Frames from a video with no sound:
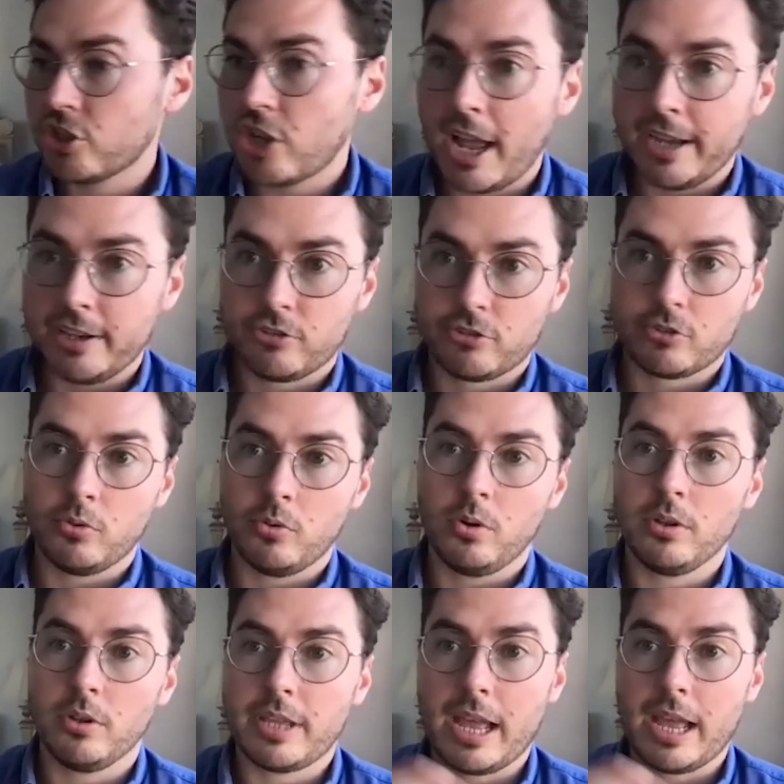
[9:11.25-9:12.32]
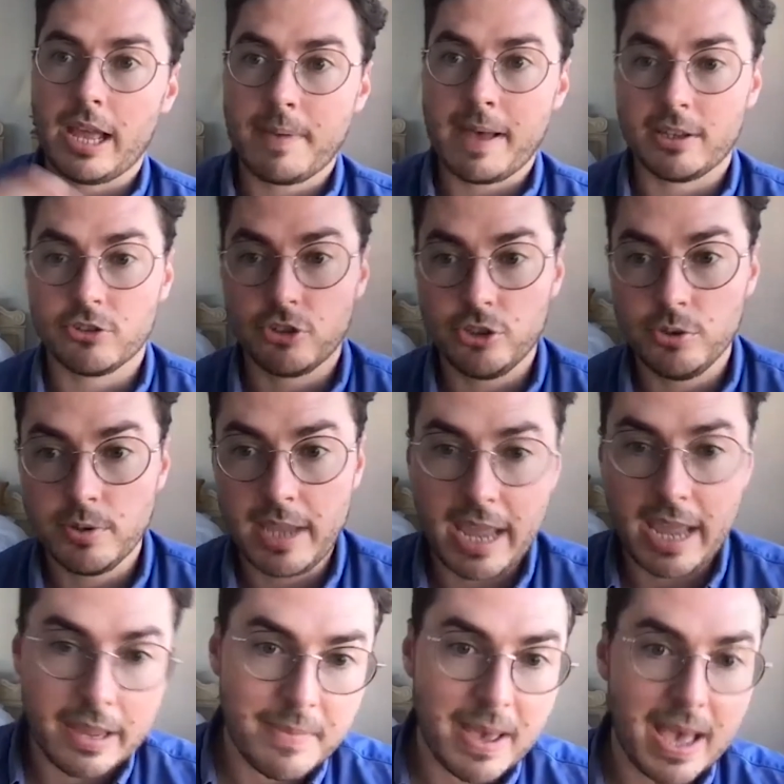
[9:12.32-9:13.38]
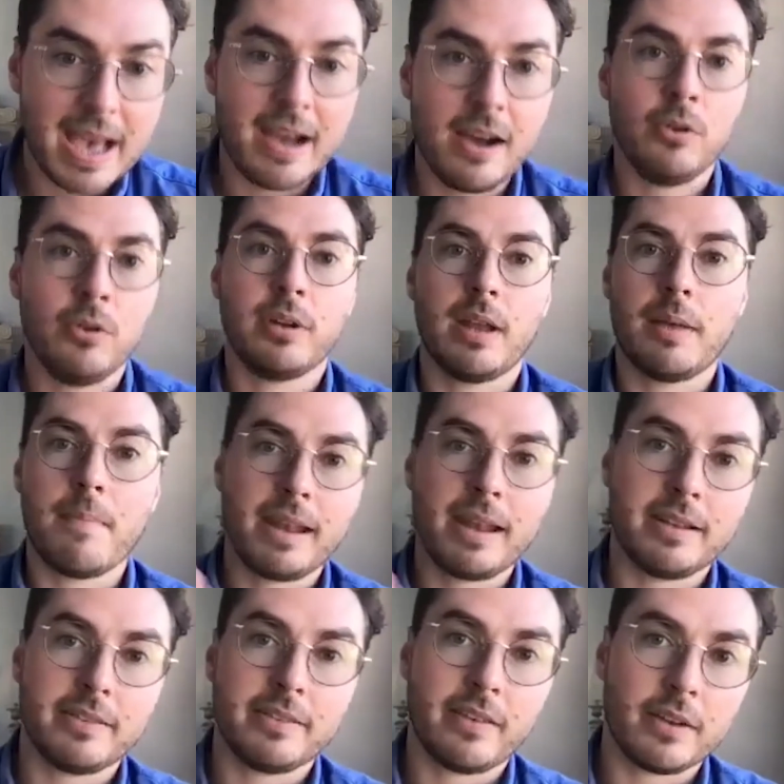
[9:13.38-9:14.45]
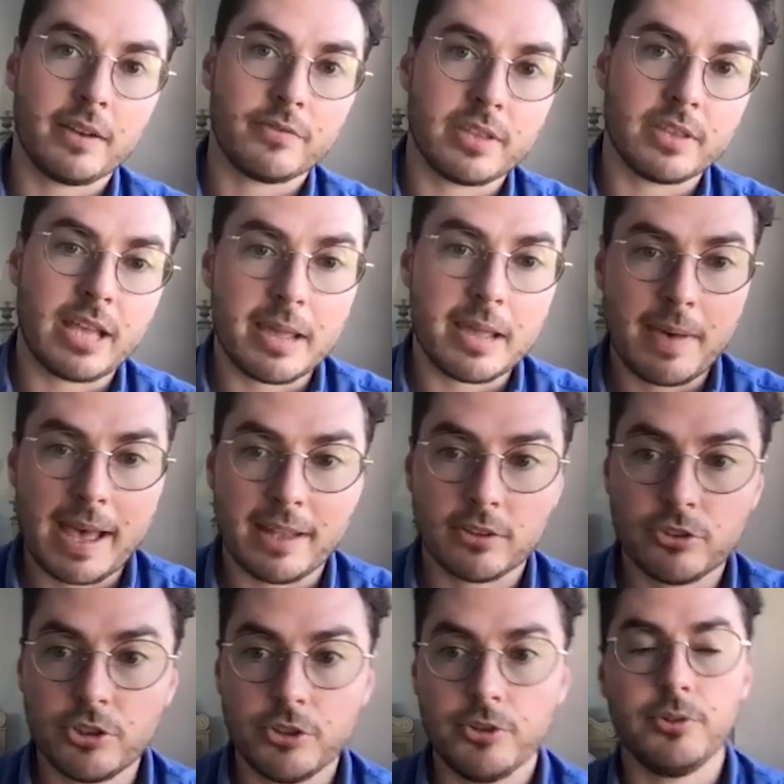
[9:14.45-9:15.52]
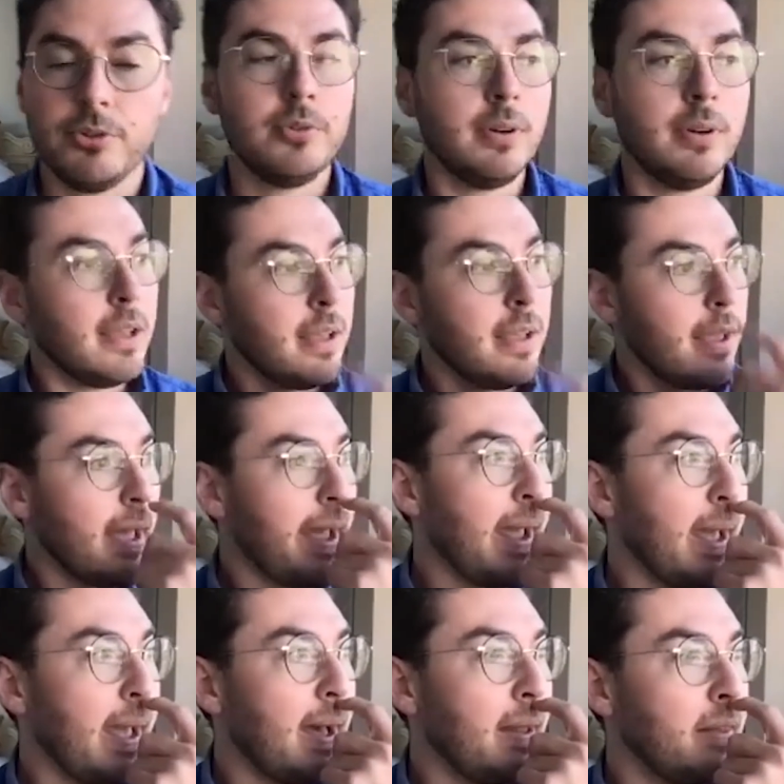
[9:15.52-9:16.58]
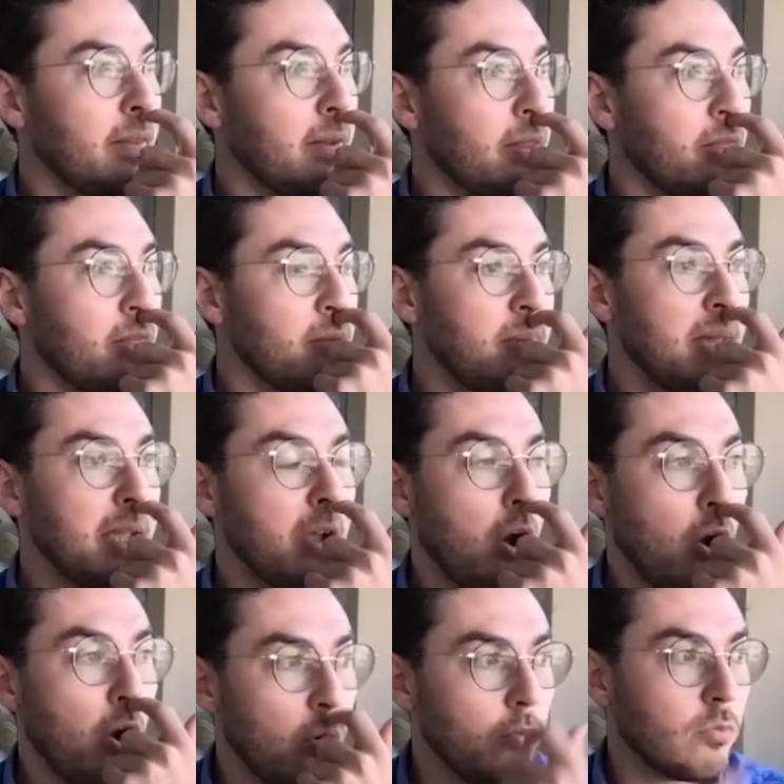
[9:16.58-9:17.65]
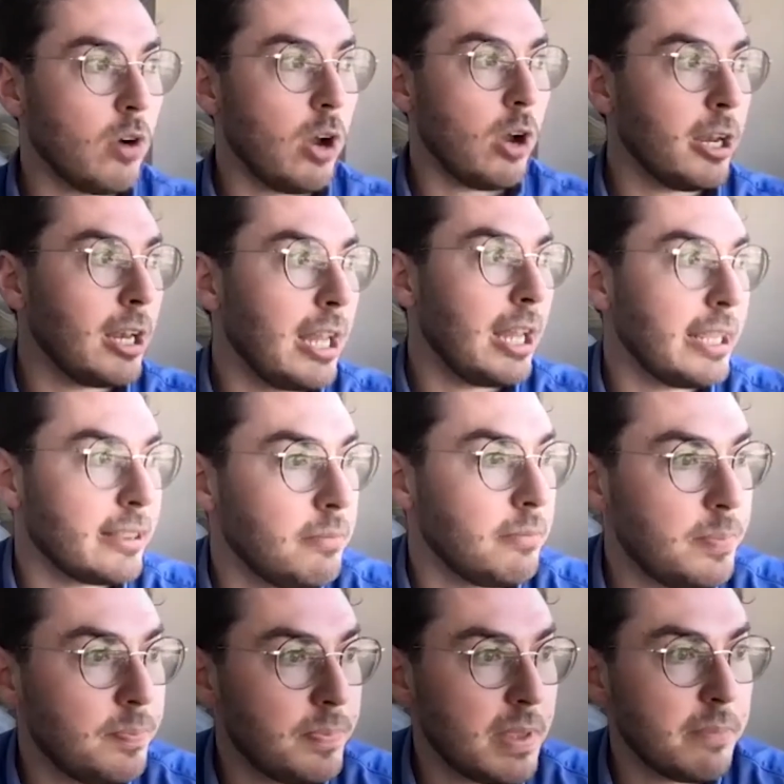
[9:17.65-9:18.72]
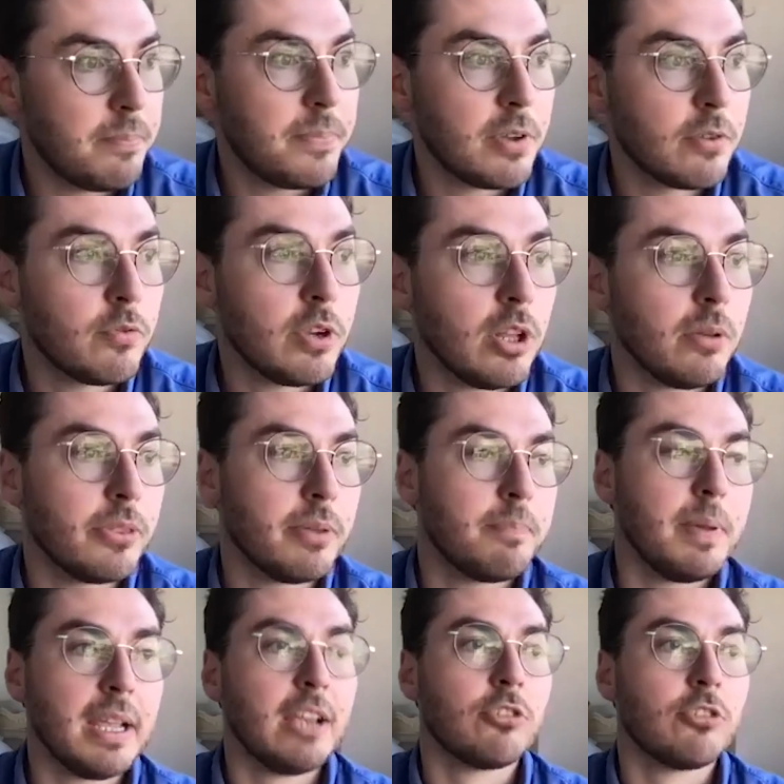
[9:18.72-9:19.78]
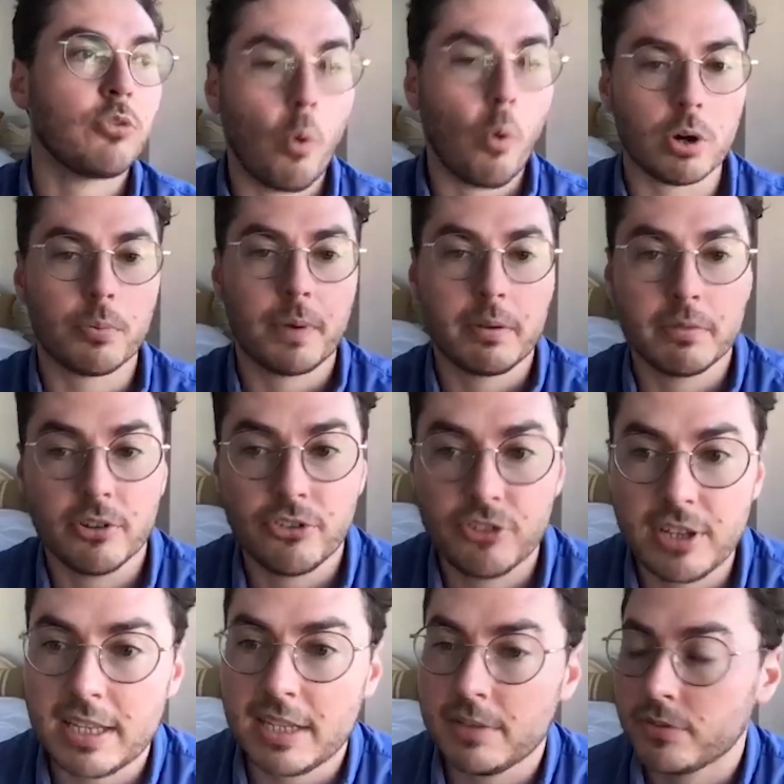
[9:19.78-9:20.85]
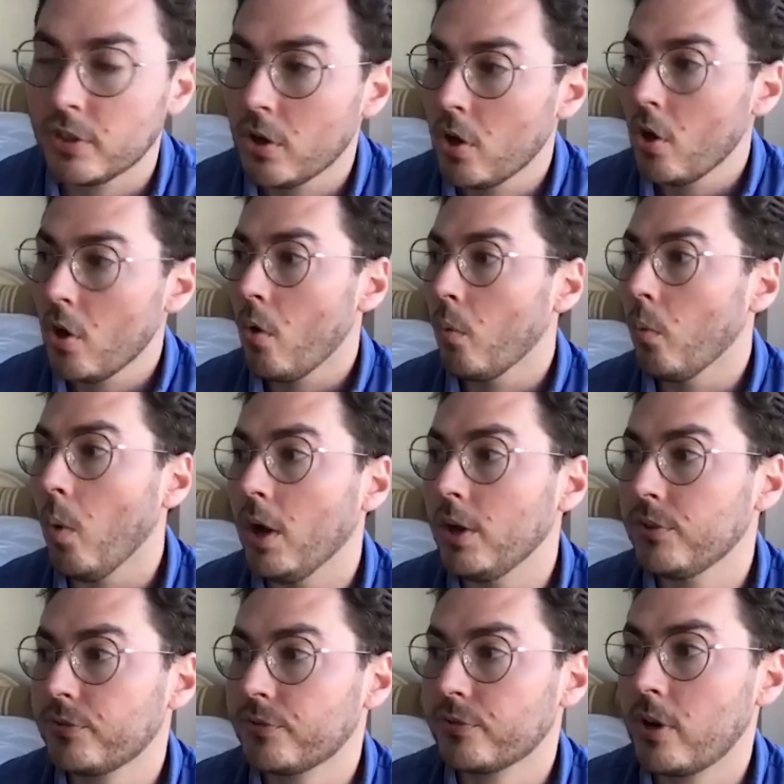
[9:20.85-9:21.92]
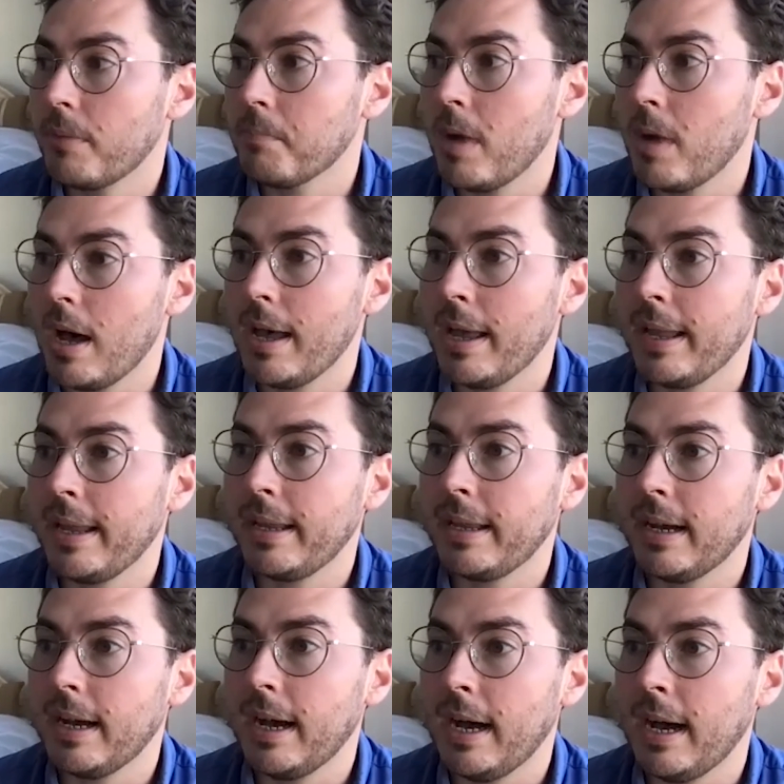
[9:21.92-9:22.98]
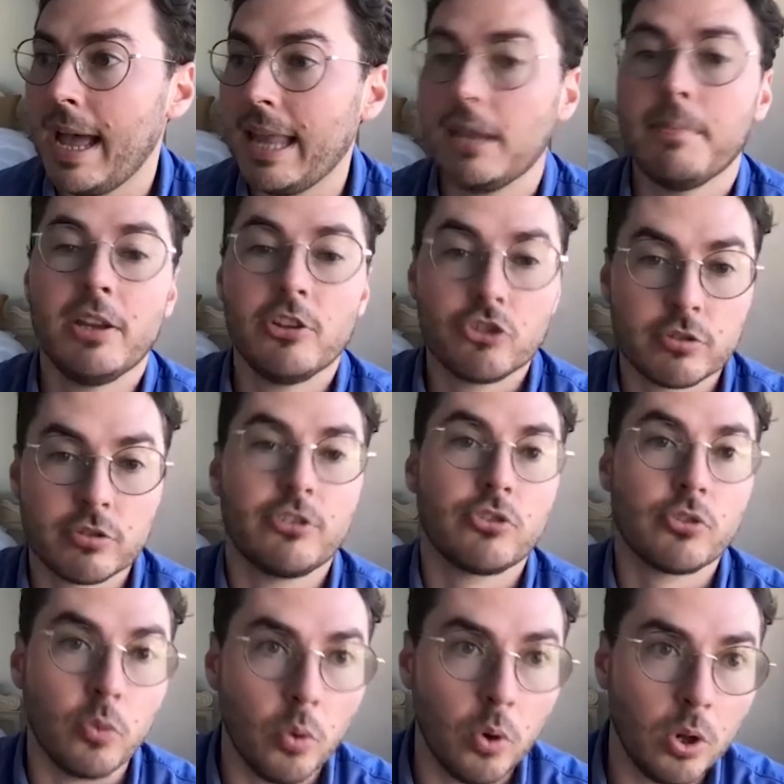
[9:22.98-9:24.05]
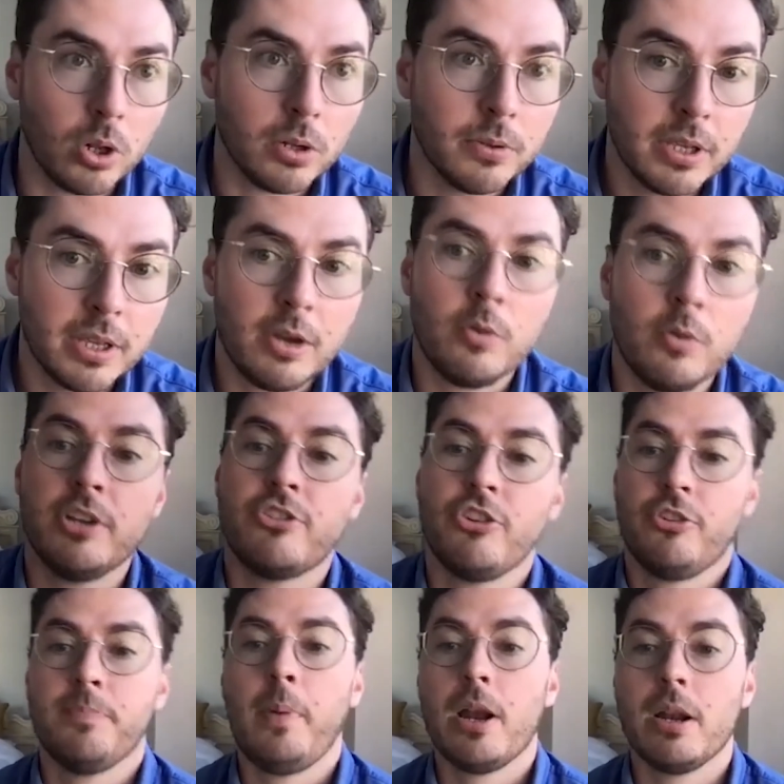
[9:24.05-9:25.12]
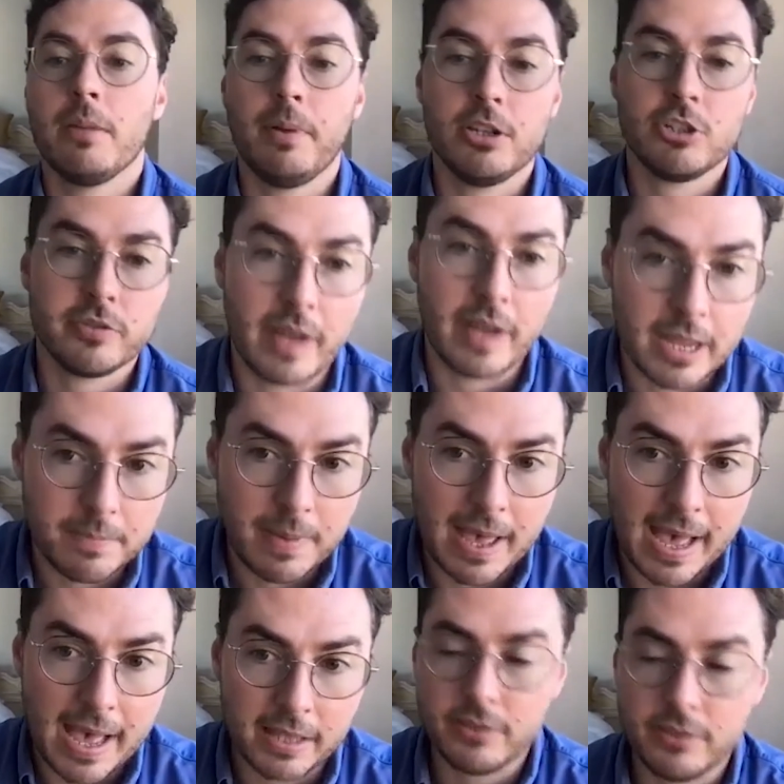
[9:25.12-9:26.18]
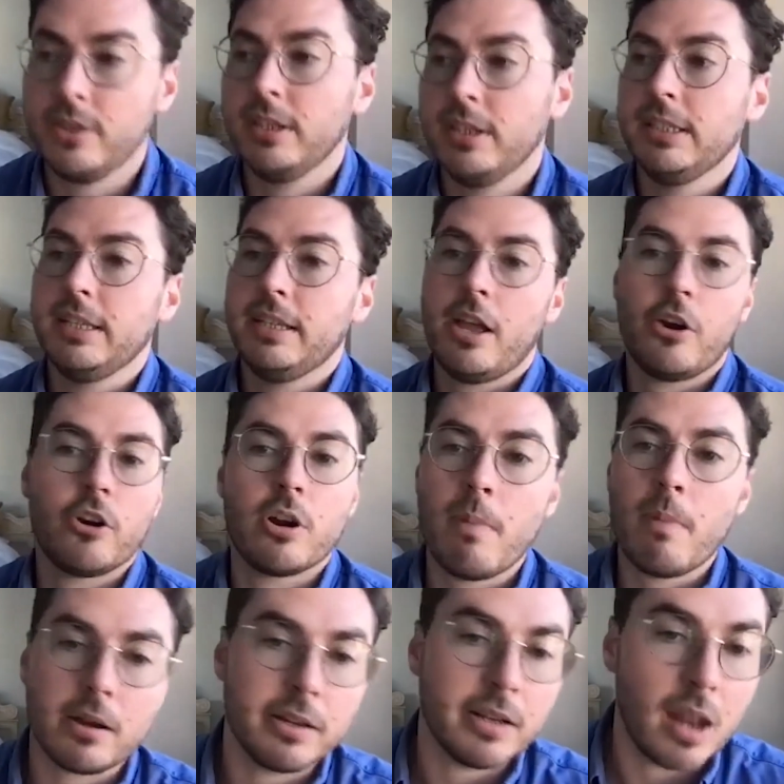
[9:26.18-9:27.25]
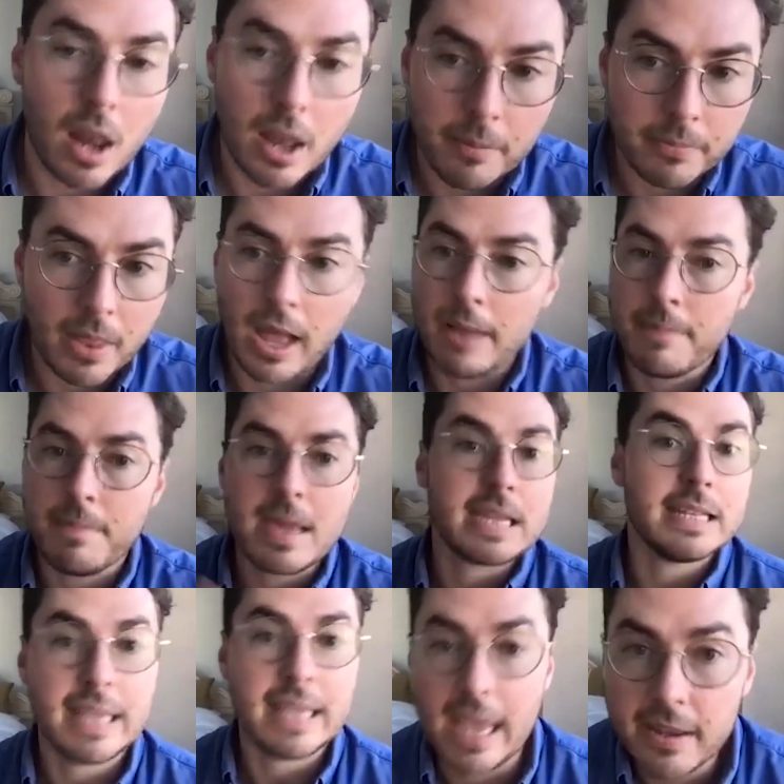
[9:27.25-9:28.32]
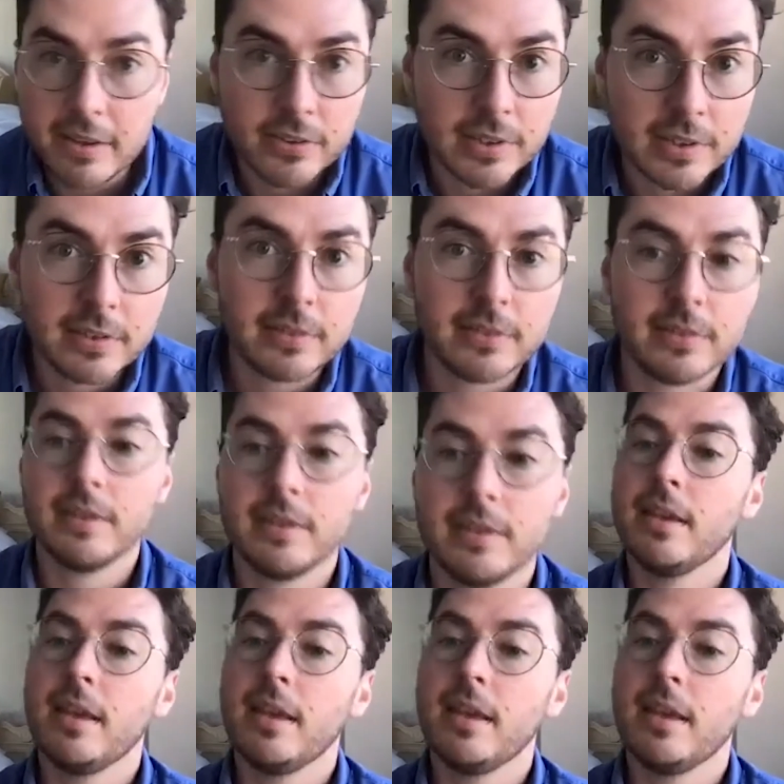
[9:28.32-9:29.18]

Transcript: high school, the iPad 2 came out. I made a design for the iPad 2, and the big home run, like the biggest order we received was from my elementary school, who had just bought a bunch of iPads. I heard about an alumni making cases.